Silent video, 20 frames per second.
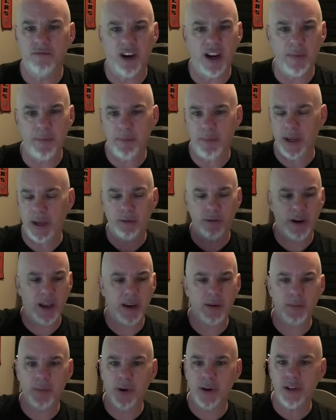Right? Be a
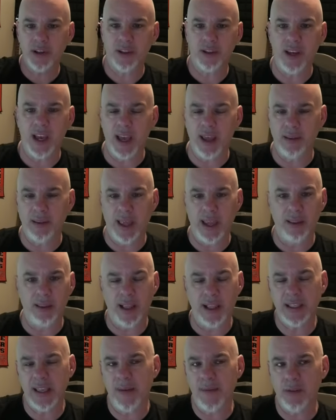random person, and
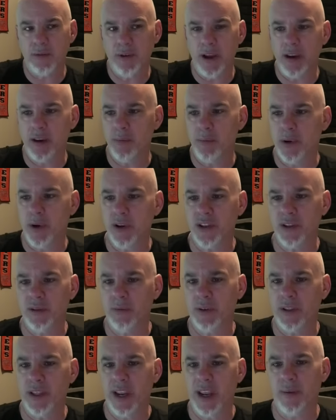let's have a random
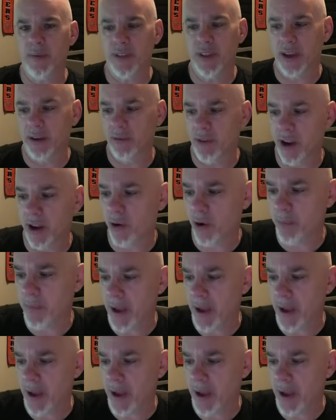person win the damn thing, right?